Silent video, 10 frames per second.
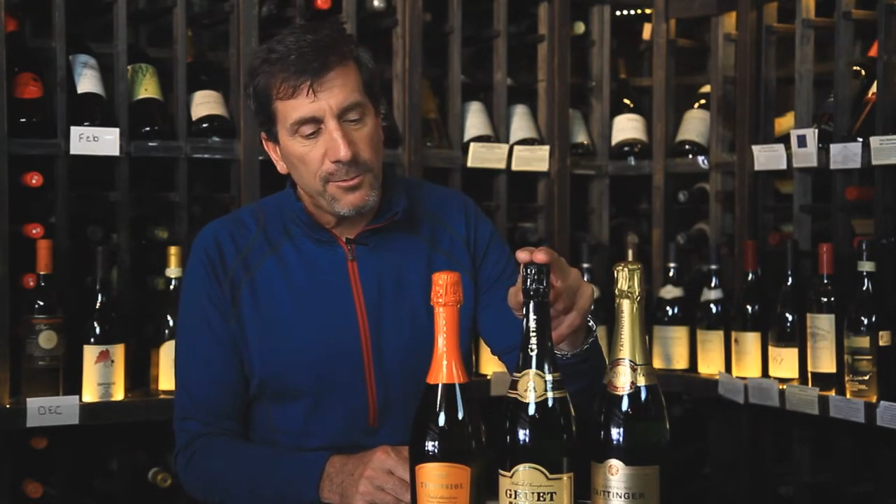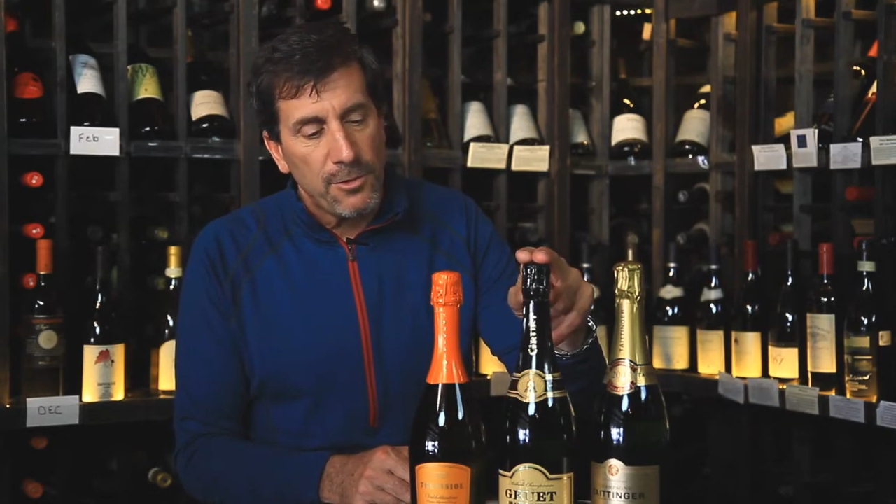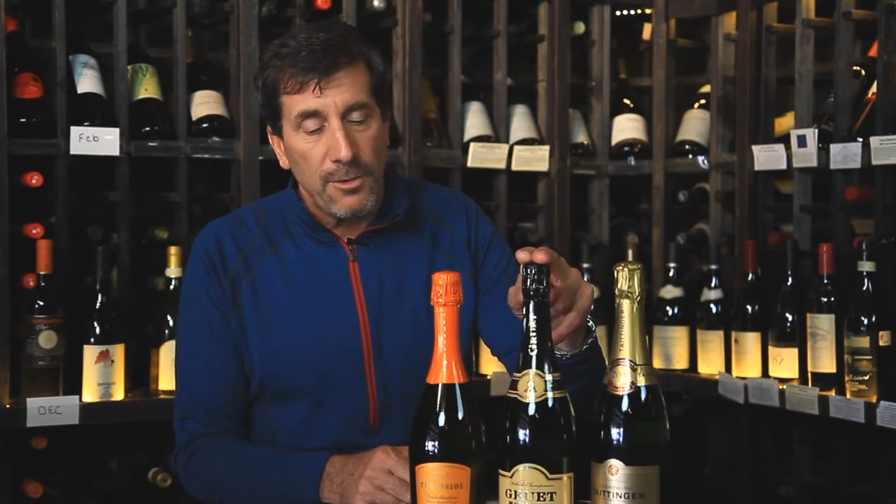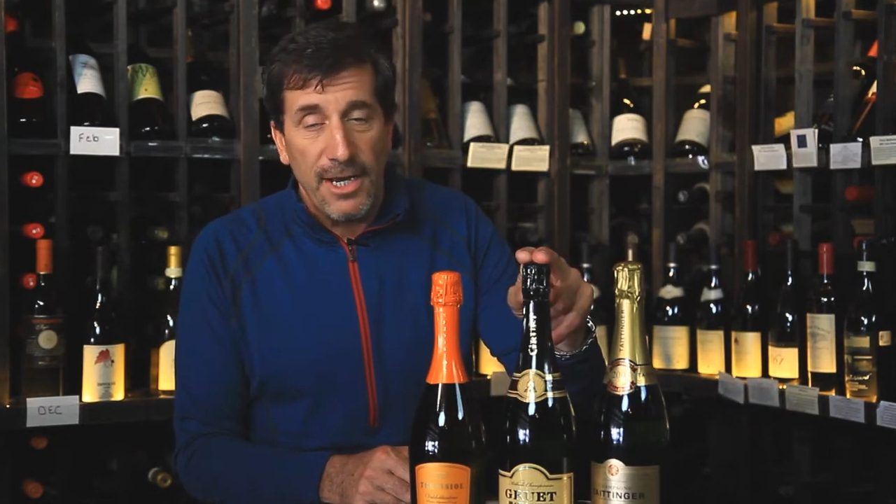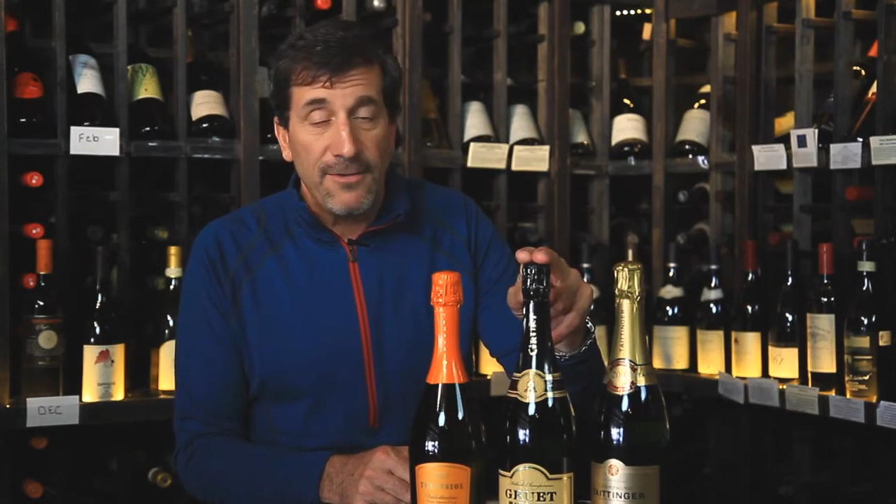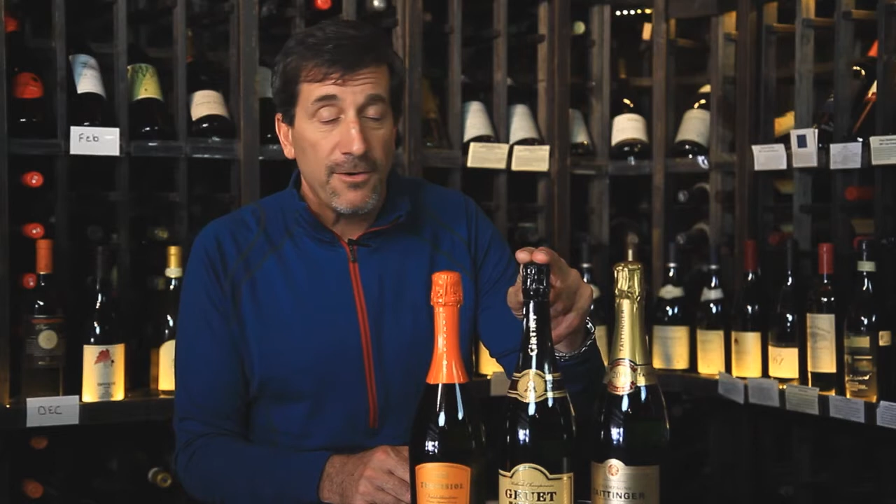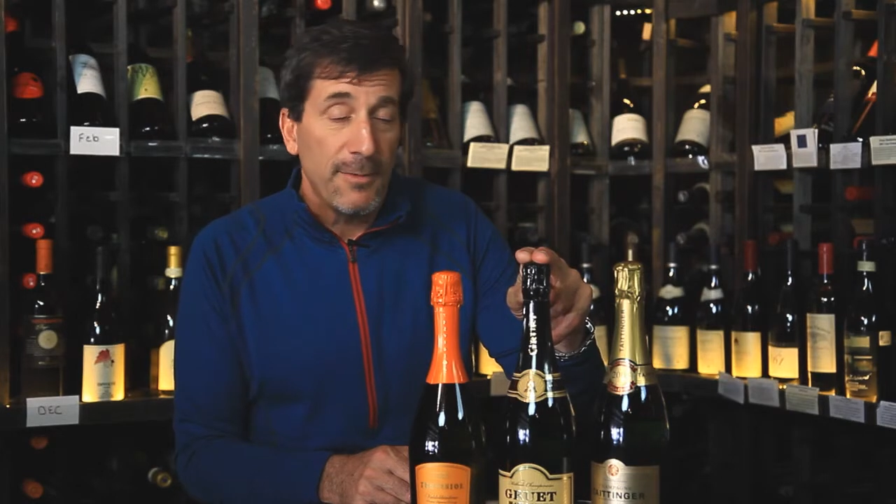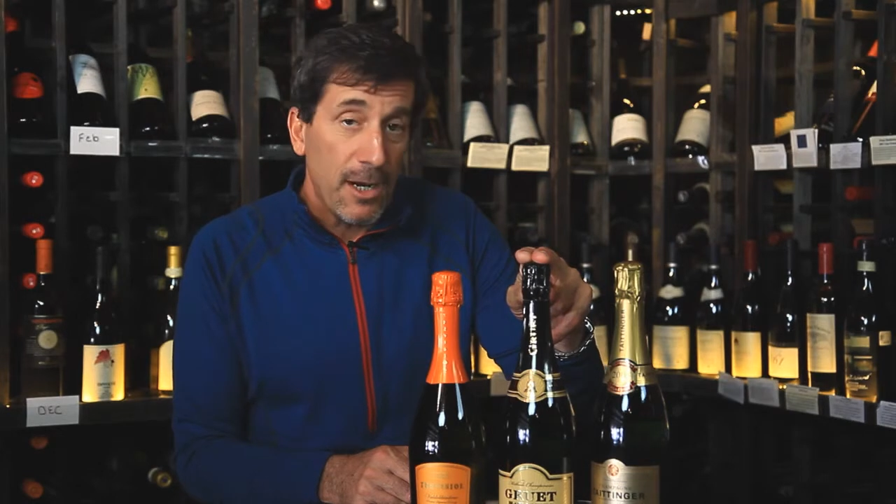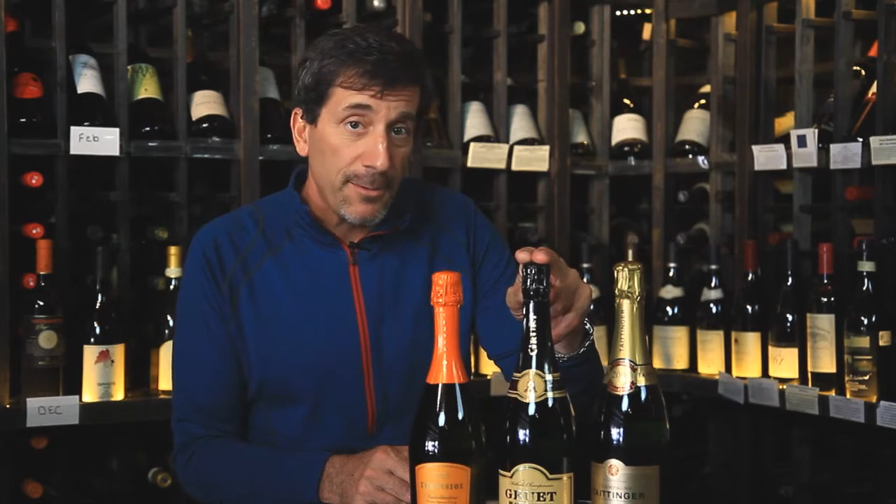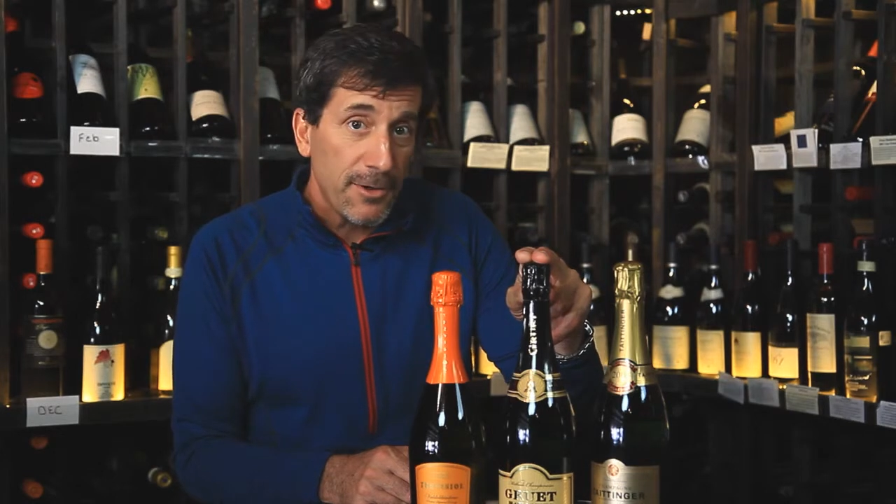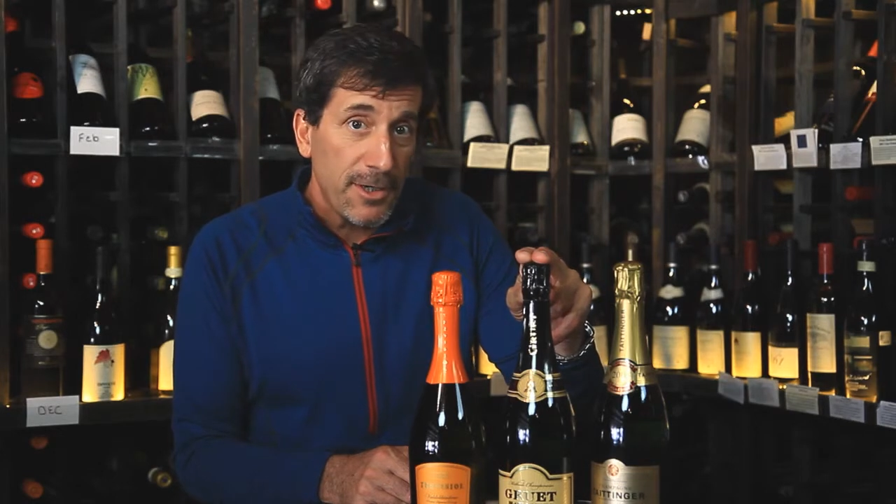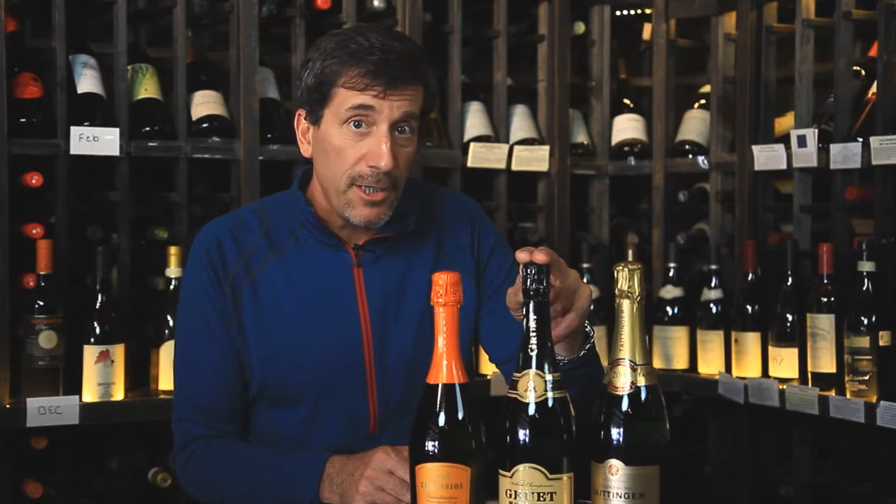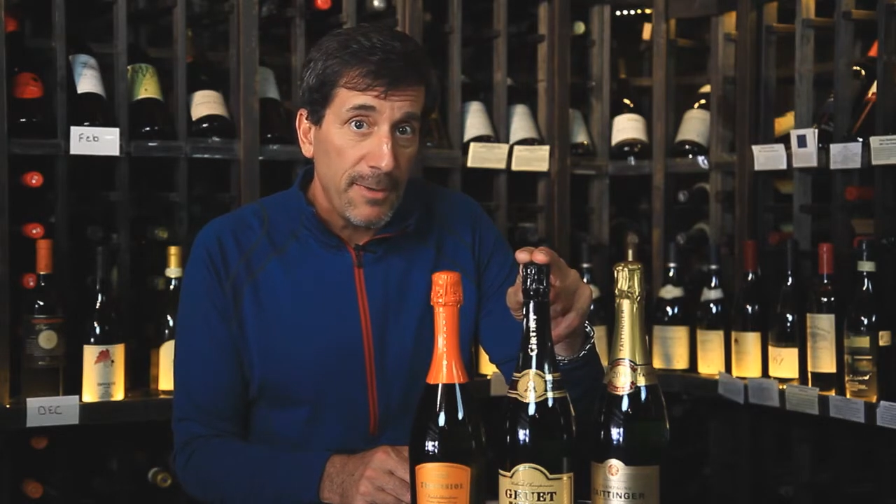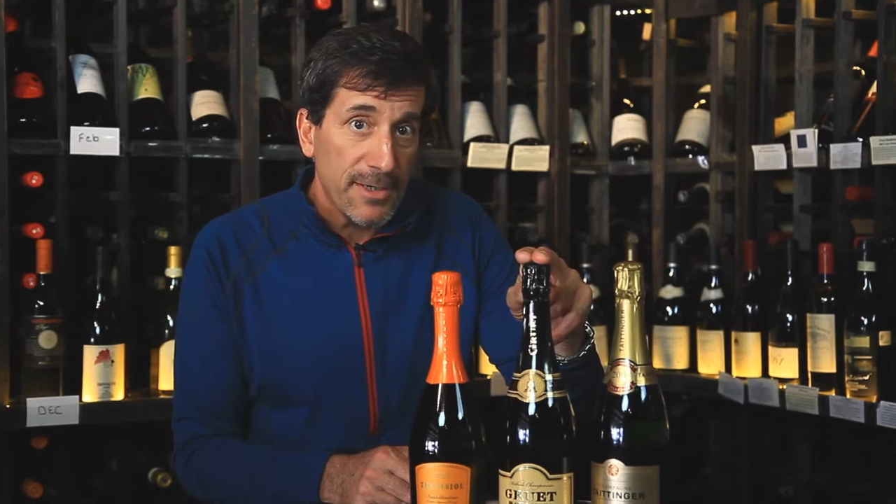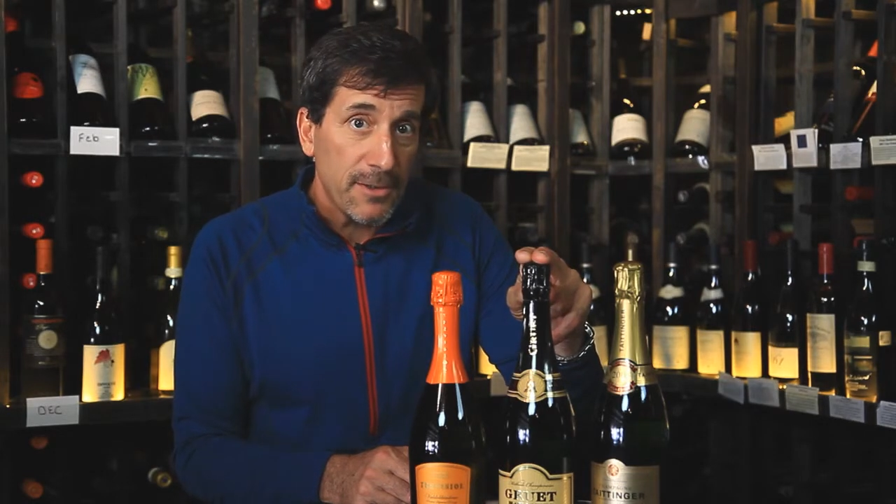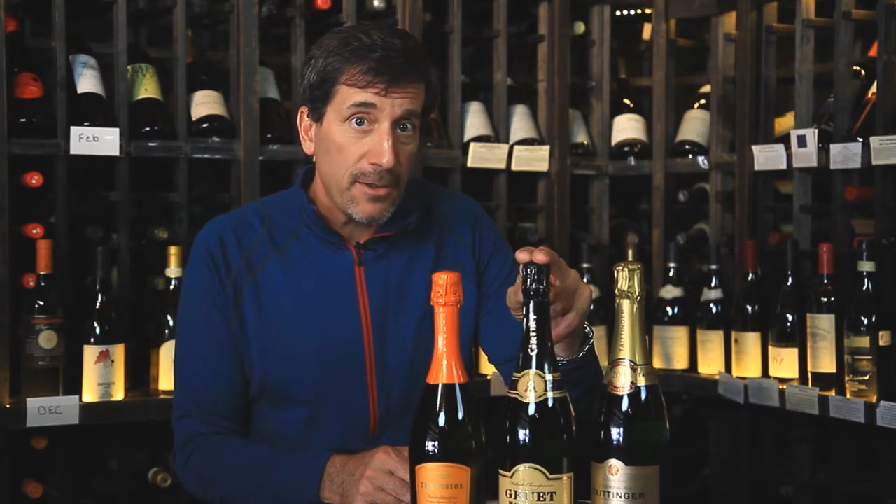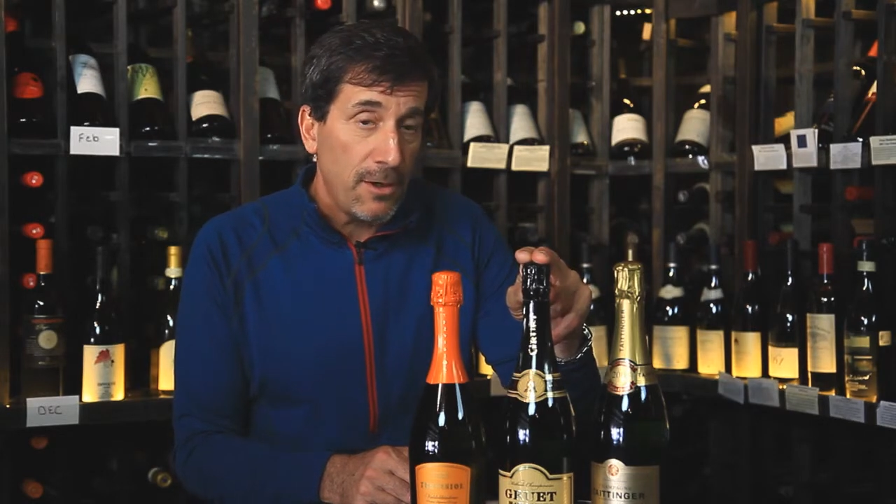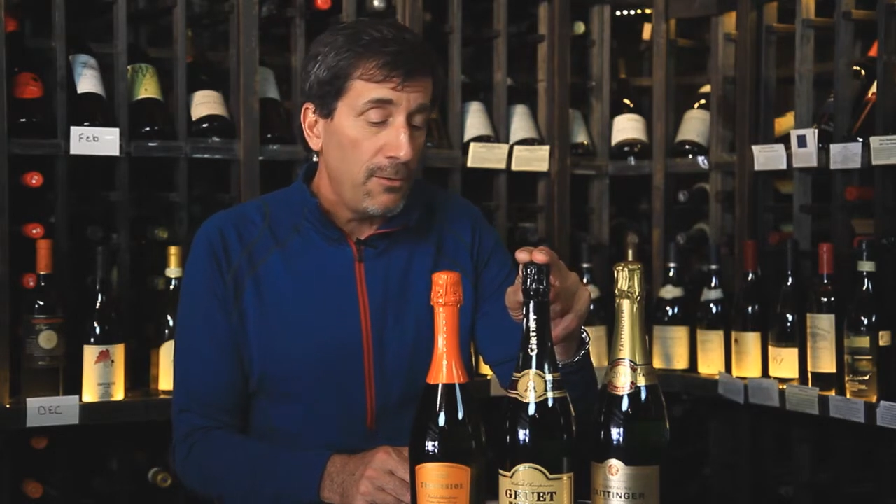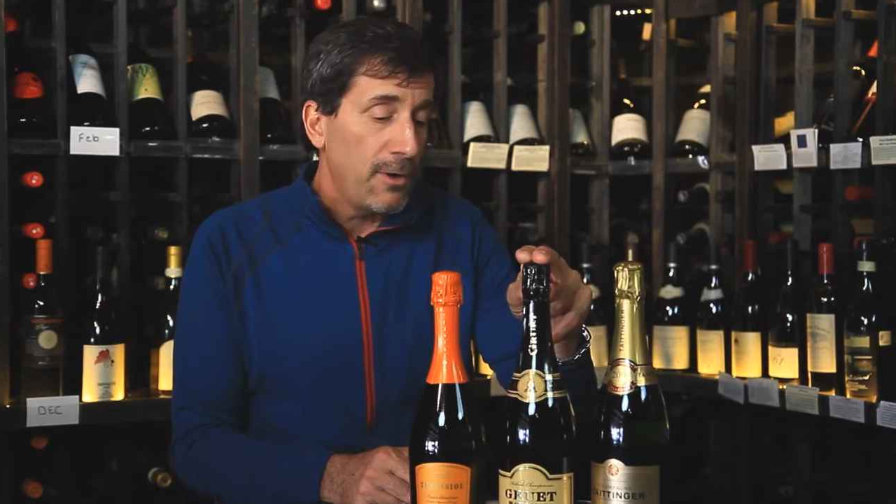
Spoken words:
Grué from Albuquerque, New Mexico,